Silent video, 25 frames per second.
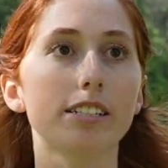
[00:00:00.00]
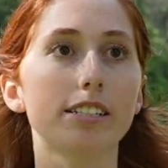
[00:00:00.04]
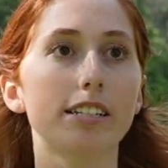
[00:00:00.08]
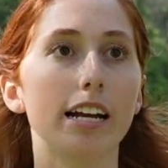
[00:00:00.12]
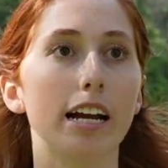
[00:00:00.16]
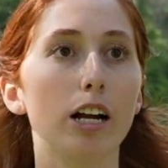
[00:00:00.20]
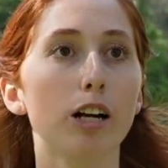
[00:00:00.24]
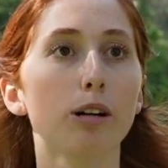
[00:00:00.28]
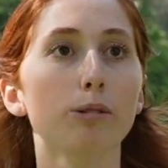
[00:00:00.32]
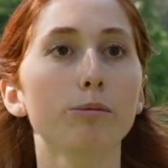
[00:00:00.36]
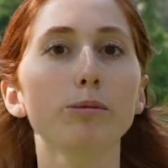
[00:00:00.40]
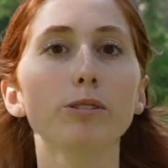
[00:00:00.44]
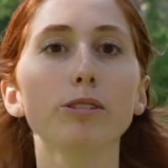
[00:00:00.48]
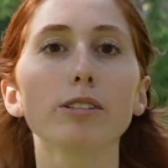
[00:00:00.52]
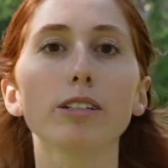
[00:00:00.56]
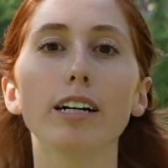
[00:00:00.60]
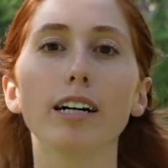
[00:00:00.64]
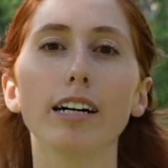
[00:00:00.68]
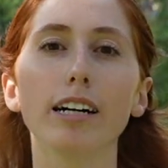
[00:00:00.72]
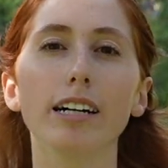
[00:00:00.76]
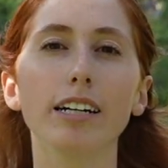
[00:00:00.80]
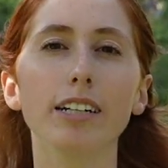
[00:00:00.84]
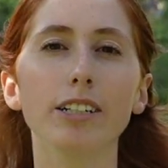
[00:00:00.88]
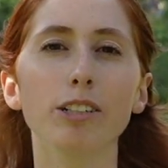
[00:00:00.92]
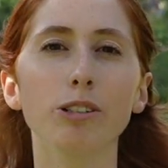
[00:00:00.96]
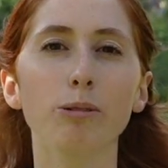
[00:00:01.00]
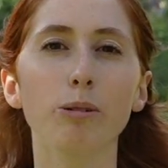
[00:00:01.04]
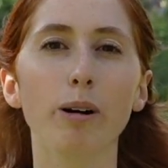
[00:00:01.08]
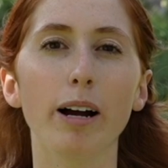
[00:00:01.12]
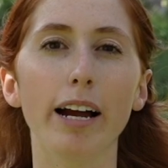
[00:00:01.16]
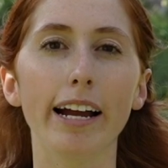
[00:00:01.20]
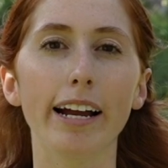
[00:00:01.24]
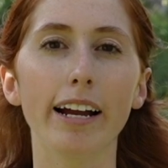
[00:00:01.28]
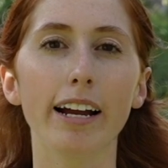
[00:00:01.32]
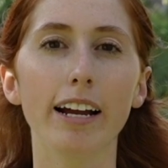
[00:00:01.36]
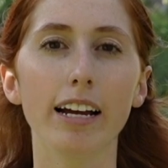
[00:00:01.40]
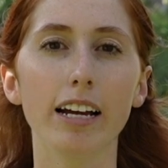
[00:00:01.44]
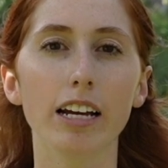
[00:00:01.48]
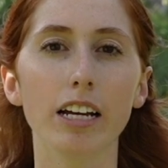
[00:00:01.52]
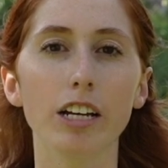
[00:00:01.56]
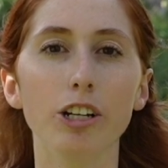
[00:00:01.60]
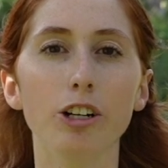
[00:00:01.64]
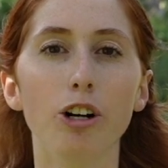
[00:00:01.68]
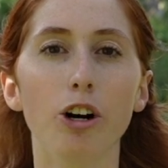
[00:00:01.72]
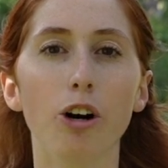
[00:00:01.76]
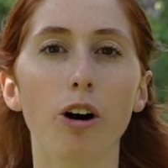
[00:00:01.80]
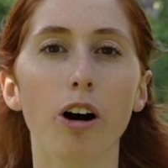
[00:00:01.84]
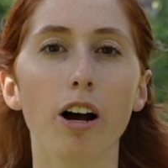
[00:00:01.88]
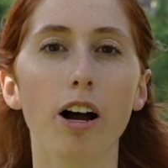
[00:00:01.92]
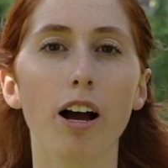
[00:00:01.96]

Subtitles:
terrible in a way, you know.